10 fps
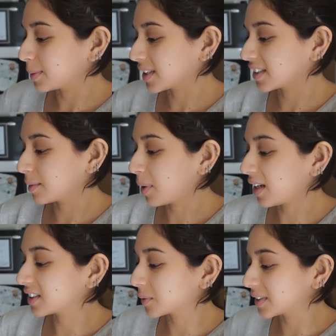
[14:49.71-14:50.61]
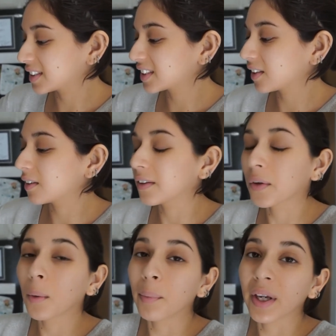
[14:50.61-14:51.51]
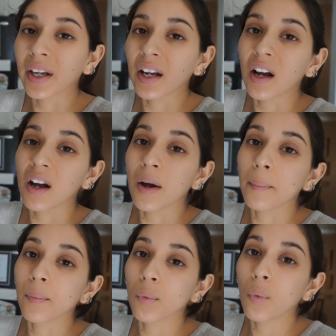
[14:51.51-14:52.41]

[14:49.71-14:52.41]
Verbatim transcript: because the pasta was still a little bit um,